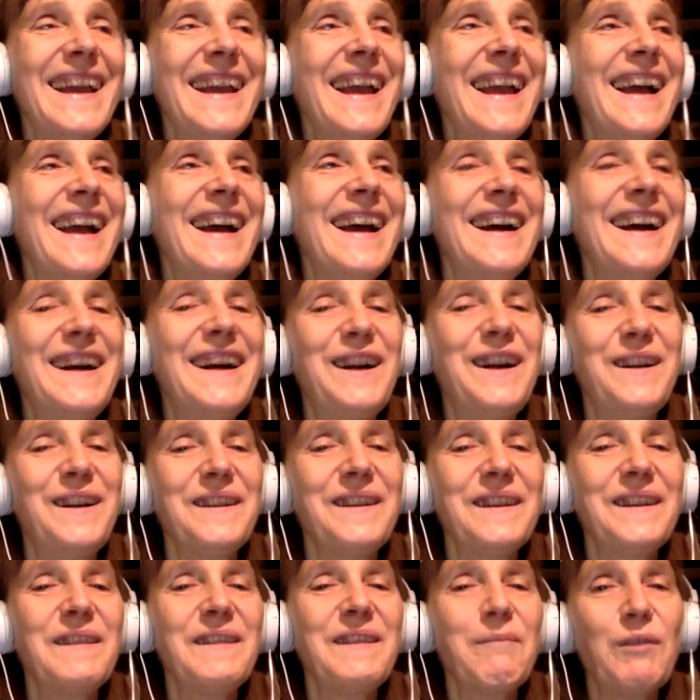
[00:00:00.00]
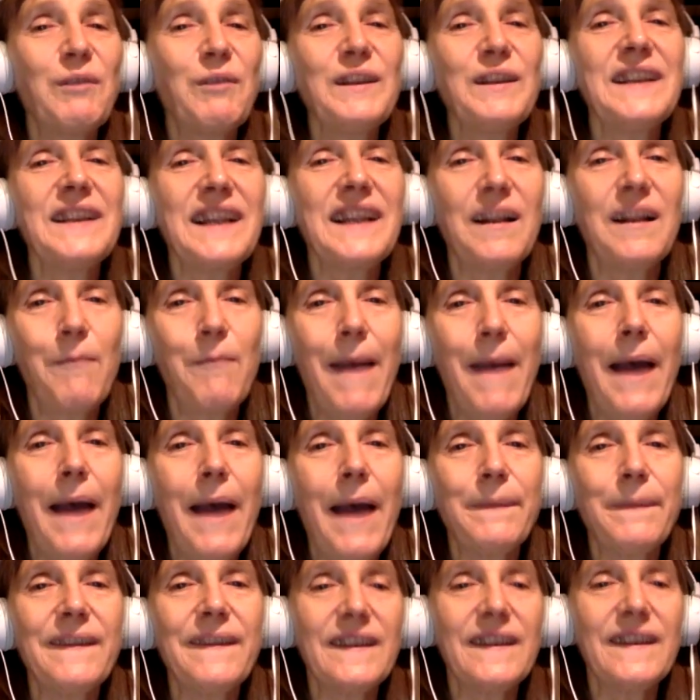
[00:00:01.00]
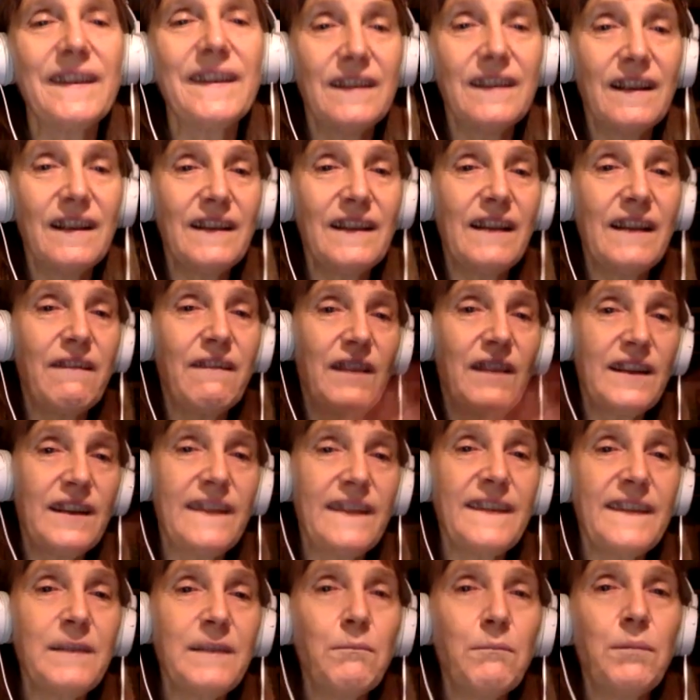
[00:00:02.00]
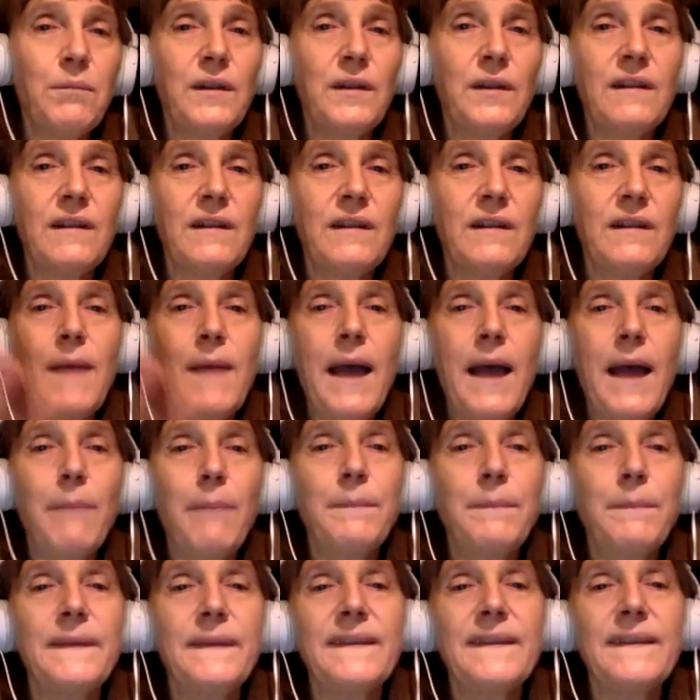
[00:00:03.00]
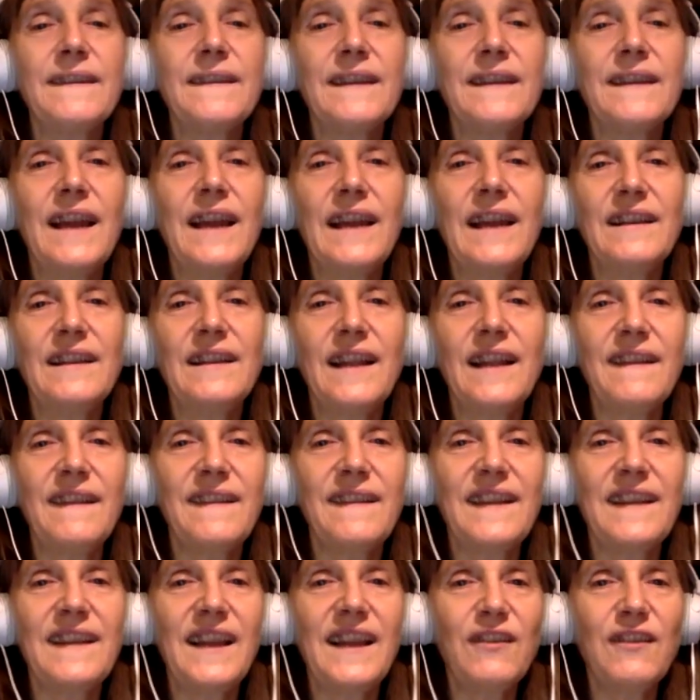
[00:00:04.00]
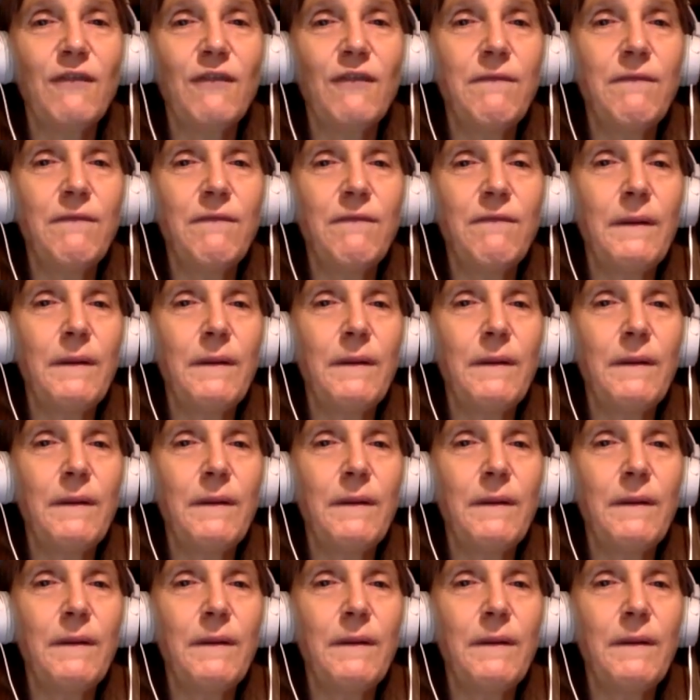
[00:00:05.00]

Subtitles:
The political maps, and they're very simple, flat maps. And that's kind of a